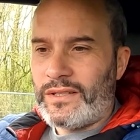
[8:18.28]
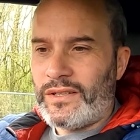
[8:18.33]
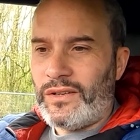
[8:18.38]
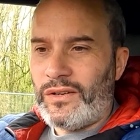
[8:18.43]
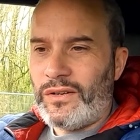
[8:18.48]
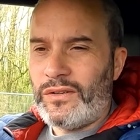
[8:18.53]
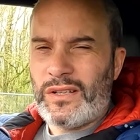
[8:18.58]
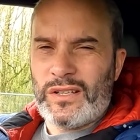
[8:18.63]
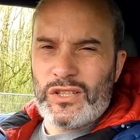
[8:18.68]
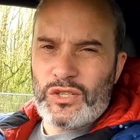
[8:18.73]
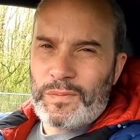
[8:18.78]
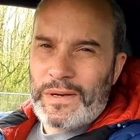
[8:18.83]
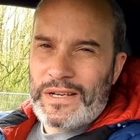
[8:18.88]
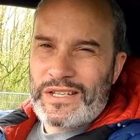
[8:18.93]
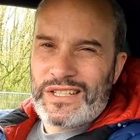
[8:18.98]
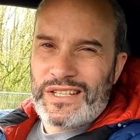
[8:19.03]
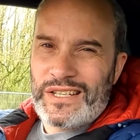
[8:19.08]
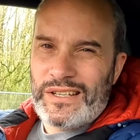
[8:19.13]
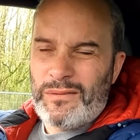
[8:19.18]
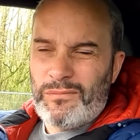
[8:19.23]
good,
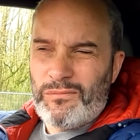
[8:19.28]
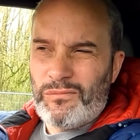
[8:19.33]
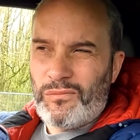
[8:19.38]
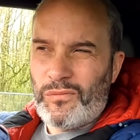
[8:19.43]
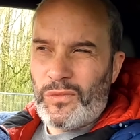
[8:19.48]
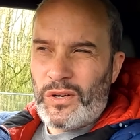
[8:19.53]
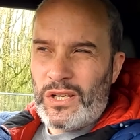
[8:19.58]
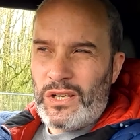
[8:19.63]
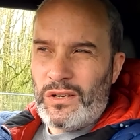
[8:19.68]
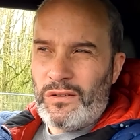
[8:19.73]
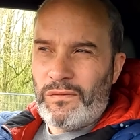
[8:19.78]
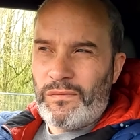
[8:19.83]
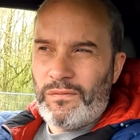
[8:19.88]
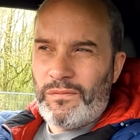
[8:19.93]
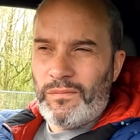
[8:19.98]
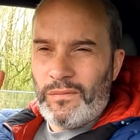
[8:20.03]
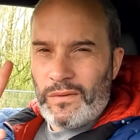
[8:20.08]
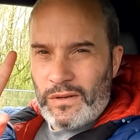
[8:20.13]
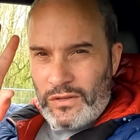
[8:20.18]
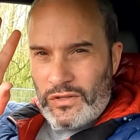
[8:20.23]
especially when you've
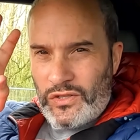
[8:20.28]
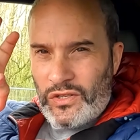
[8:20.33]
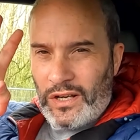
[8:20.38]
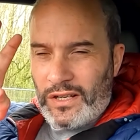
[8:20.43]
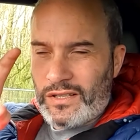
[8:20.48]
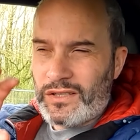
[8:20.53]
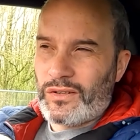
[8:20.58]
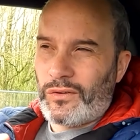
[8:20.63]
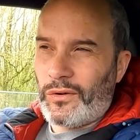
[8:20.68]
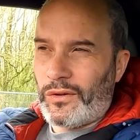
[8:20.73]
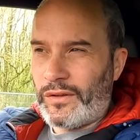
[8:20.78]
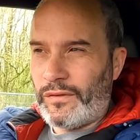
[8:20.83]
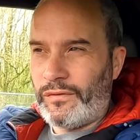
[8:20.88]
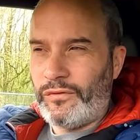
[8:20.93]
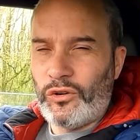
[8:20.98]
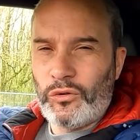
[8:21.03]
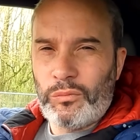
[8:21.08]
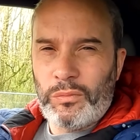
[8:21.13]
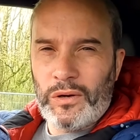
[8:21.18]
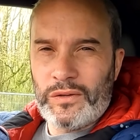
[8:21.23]
just got the
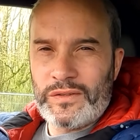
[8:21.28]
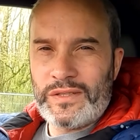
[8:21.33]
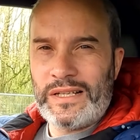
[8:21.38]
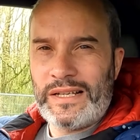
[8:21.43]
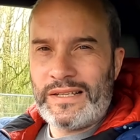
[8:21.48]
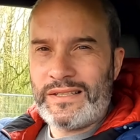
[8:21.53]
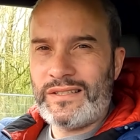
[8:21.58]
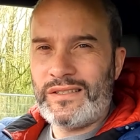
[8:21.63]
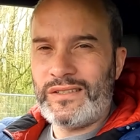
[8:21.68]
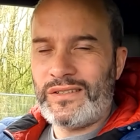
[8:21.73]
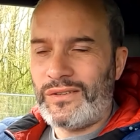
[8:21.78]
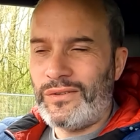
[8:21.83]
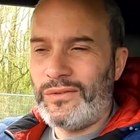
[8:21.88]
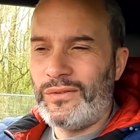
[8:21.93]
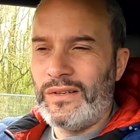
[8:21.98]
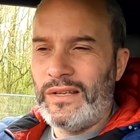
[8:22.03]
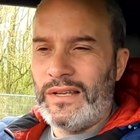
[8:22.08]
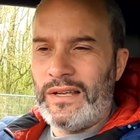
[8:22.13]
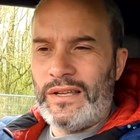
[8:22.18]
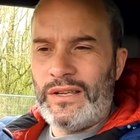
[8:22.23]
4-pot to listen to.
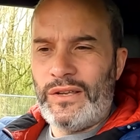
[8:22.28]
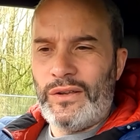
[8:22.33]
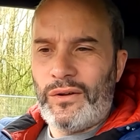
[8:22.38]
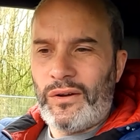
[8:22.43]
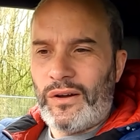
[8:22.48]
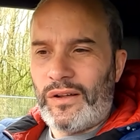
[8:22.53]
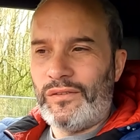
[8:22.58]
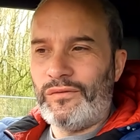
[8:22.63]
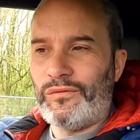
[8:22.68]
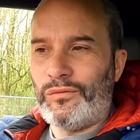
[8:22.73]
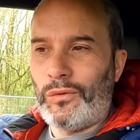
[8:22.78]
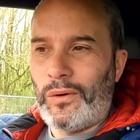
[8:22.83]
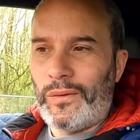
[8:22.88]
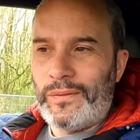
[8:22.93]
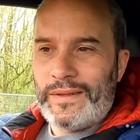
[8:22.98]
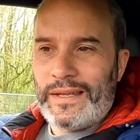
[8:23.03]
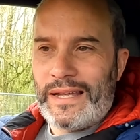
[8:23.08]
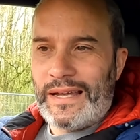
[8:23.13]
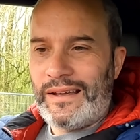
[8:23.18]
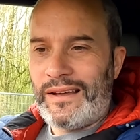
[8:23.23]
You kind of
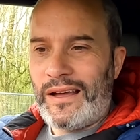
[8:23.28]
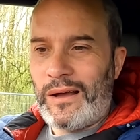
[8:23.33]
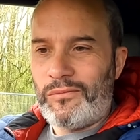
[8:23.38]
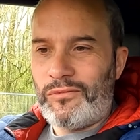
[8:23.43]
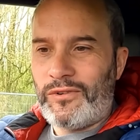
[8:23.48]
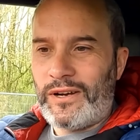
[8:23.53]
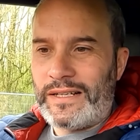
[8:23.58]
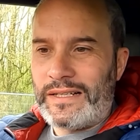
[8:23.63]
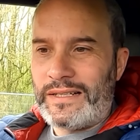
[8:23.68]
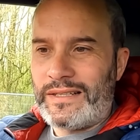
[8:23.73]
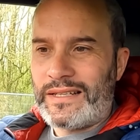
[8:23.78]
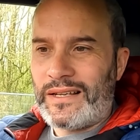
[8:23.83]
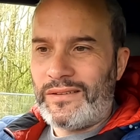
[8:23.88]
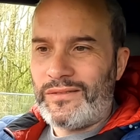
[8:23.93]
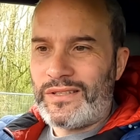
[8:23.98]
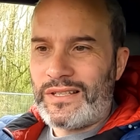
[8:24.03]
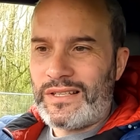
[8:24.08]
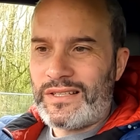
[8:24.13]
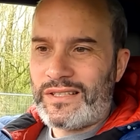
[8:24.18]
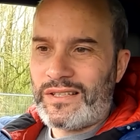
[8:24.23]
want that upgraded
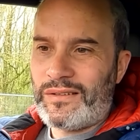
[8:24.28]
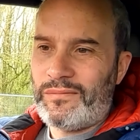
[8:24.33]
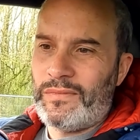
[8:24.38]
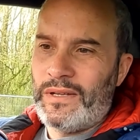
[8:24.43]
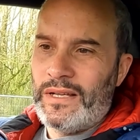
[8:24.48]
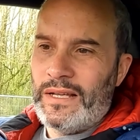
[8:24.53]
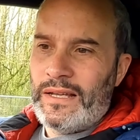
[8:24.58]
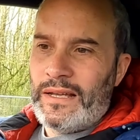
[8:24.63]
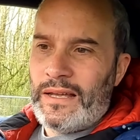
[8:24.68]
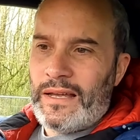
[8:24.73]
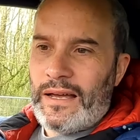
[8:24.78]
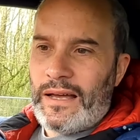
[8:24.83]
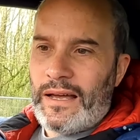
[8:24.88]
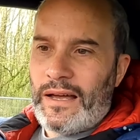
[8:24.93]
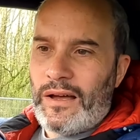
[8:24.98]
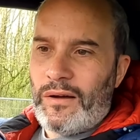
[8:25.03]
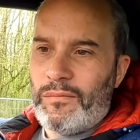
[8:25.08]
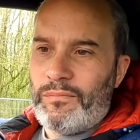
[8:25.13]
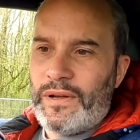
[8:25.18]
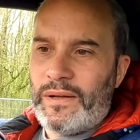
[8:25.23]
sound system.
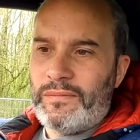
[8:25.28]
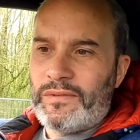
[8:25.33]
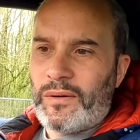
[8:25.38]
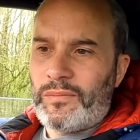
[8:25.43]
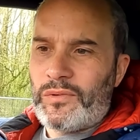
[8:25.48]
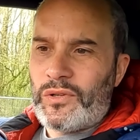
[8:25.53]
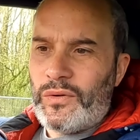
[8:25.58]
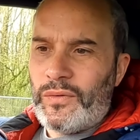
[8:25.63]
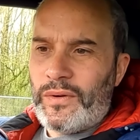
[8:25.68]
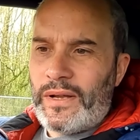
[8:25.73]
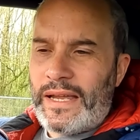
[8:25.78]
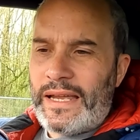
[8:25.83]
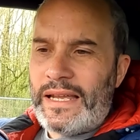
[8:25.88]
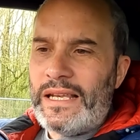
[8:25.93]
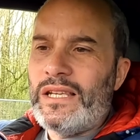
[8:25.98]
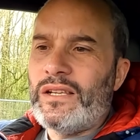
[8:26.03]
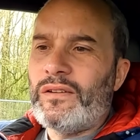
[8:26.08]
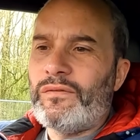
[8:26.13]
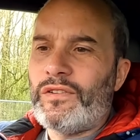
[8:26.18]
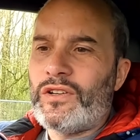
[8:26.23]
BMW
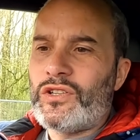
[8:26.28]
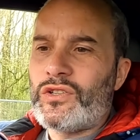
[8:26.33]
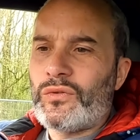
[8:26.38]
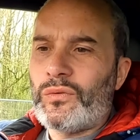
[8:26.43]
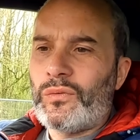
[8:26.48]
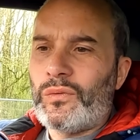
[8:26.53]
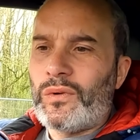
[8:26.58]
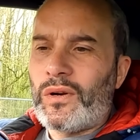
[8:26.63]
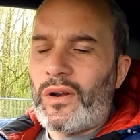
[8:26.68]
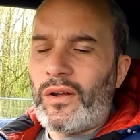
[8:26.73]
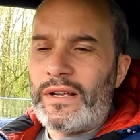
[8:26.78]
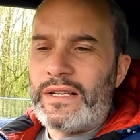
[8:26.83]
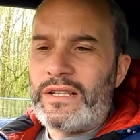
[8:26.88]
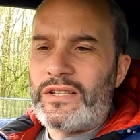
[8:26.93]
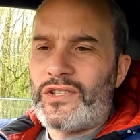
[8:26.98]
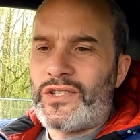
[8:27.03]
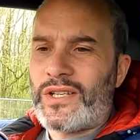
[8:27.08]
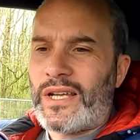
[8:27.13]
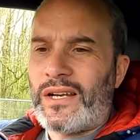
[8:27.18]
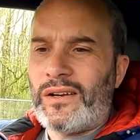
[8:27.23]
individual light
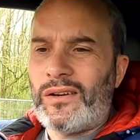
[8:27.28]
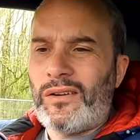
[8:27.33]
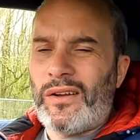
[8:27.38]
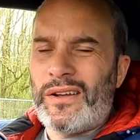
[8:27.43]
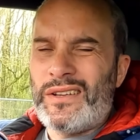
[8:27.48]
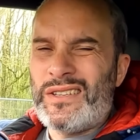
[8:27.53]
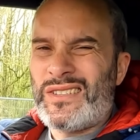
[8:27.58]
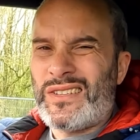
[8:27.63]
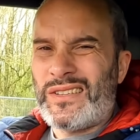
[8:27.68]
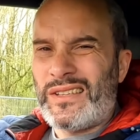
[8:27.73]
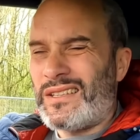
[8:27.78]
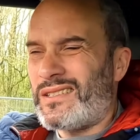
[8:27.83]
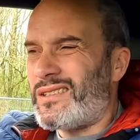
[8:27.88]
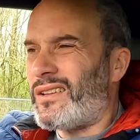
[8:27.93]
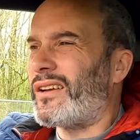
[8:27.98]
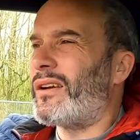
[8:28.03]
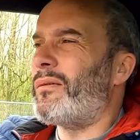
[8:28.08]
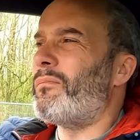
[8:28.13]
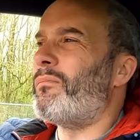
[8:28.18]
shadow line, so there's like a